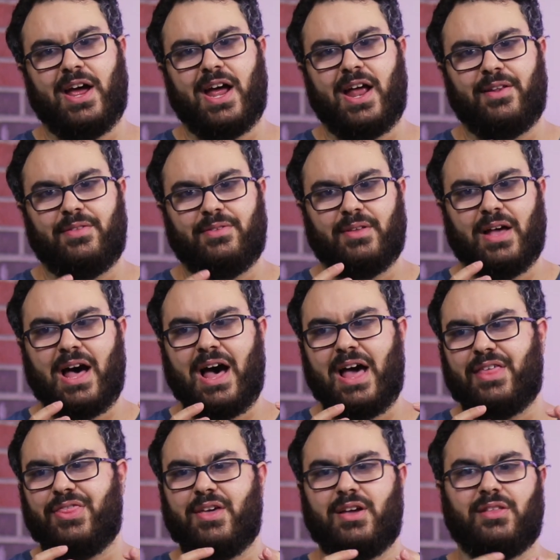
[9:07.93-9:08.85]
and
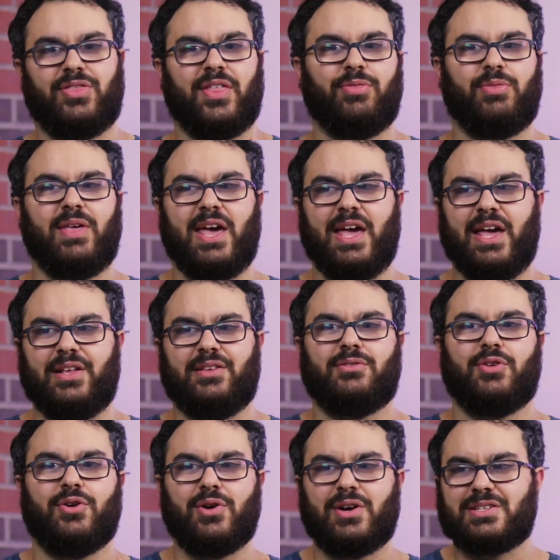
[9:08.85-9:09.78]
I think that they
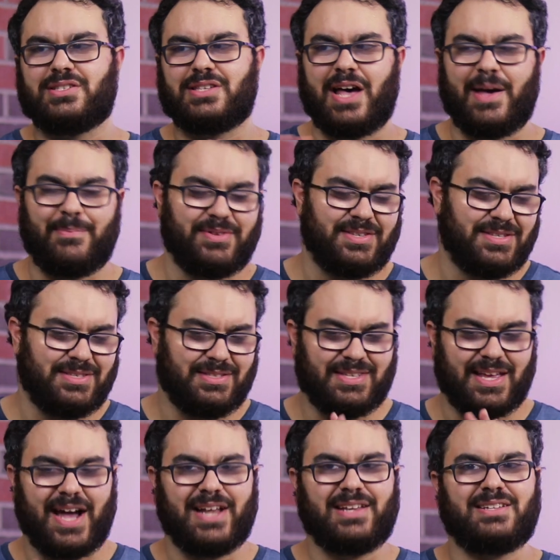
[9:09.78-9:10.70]
took a
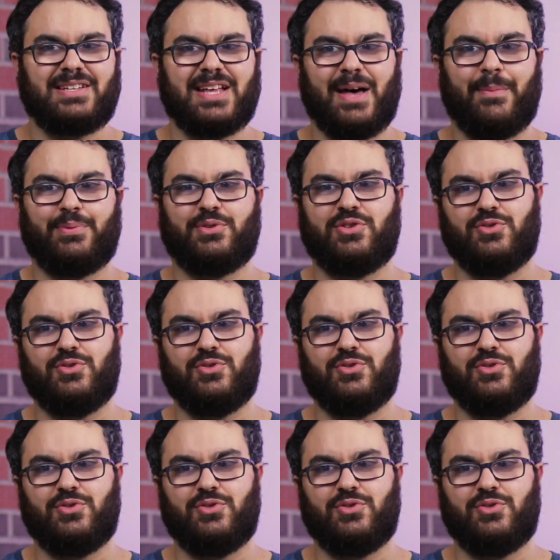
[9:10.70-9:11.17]
sidestep